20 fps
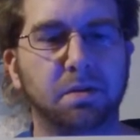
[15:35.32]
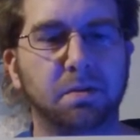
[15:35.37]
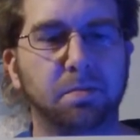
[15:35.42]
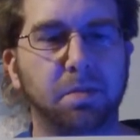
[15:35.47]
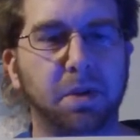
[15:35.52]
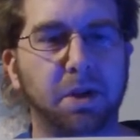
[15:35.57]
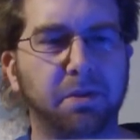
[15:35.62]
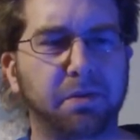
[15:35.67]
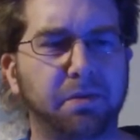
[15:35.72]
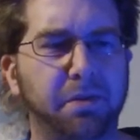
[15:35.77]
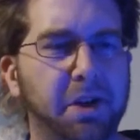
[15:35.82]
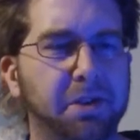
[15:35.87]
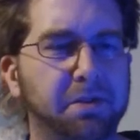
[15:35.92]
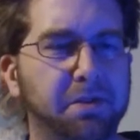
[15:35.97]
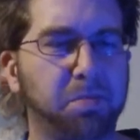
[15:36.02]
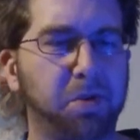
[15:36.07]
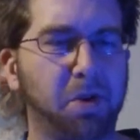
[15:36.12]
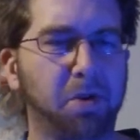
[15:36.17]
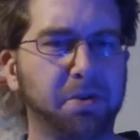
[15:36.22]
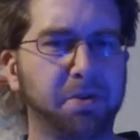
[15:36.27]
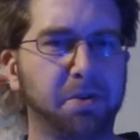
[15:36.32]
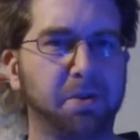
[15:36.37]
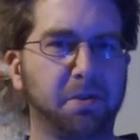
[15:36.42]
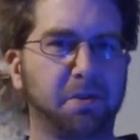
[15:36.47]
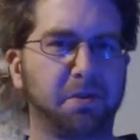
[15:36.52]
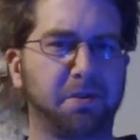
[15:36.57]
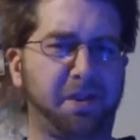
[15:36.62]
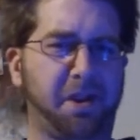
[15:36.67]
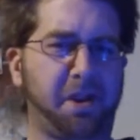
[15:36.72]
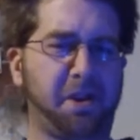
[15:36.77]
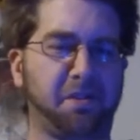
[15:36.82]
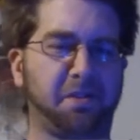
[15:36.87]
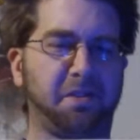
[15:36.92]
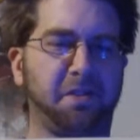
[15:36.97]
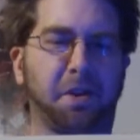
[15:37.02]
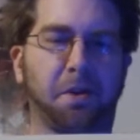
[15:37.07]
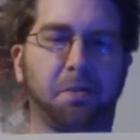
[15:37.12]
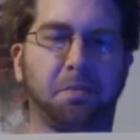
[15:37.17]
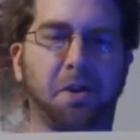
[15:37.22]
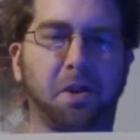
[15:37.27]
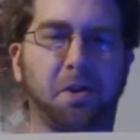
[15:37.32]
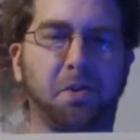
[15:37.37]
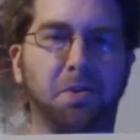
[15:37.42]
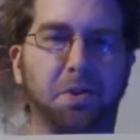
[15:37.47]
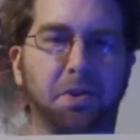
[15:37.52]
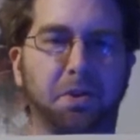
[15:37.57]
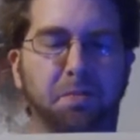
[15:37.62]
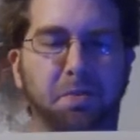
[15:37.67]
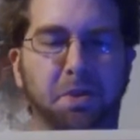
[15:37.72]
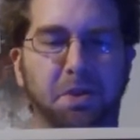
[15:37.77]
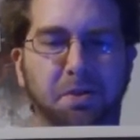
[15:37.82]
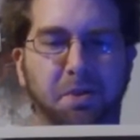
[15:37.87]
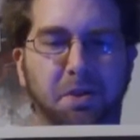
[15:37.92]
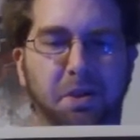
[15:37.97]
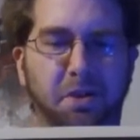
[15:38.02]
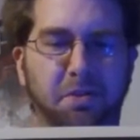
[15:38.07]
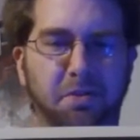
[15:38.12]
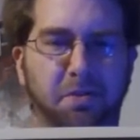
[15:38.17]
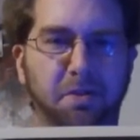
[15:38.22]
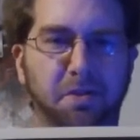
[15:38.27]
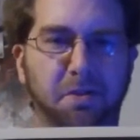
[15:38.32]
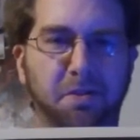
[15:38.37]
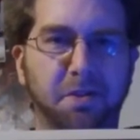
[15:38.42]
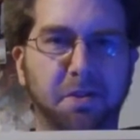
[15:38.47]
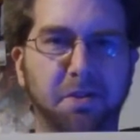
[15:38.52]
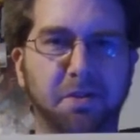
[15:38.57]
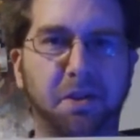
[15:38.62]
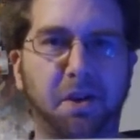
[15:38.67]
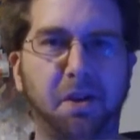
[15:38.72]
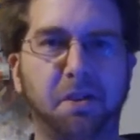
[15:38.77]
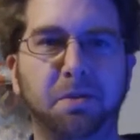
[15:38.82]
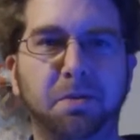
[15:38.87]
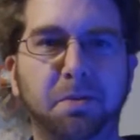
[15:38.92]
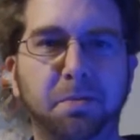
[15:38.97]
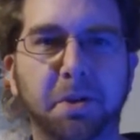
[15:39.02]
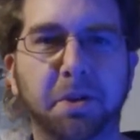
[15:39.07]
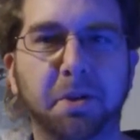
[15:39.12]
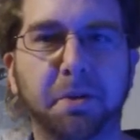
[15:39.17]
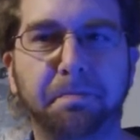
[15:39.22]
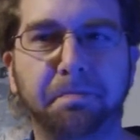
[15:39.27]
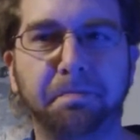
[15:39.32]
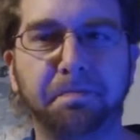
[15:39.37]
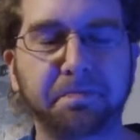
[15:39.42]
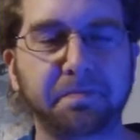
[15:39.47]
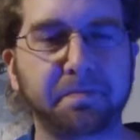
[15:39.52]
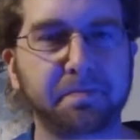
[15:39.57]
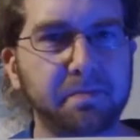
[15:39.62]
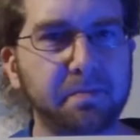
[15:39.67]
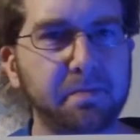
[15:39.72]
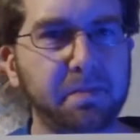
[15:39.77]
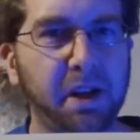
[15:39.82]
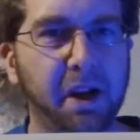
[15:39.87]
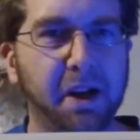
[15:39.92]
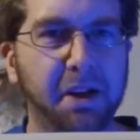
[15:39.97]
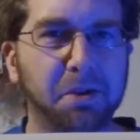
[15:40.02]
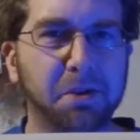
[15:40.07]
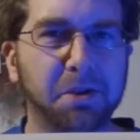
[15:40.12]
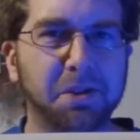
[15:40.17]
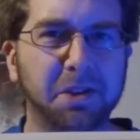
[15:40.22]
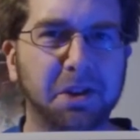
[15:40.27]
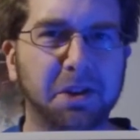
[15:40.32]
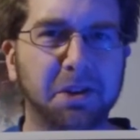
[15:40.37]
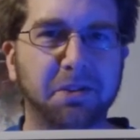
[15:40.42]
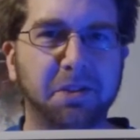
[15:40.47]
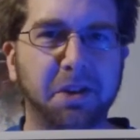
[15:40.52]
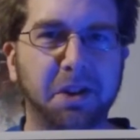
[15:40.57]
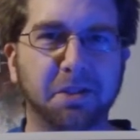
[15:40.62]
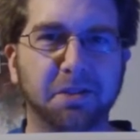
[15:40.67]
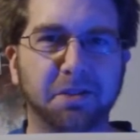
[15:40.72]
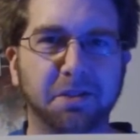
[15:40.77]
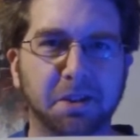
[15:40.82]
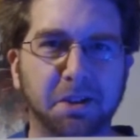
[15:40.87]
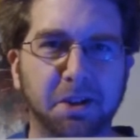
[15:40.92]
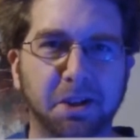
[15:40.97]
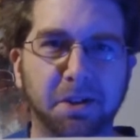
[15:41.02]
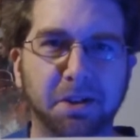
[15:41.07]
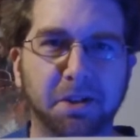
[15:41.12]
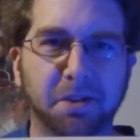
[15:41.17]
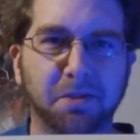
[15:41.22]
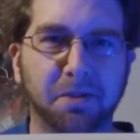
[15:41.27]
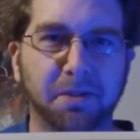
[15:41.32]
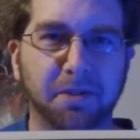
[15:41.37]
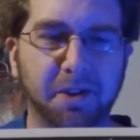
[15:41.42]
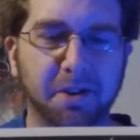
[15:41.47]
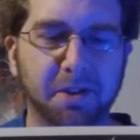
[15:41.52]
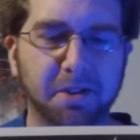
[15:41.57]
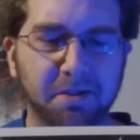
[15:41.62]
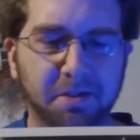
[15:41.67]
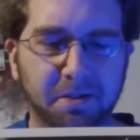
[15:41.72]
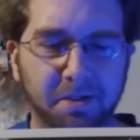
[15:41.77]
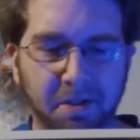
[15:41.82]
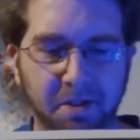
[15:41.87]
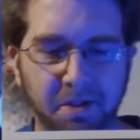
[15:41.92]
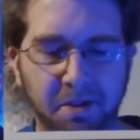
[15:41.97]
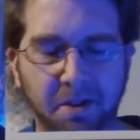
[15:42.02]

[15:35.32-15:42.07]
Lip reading: But it's fast approaching. It's sad to see him go. He's been doing excellent on this title, but I know he got his hands in a lot of different things.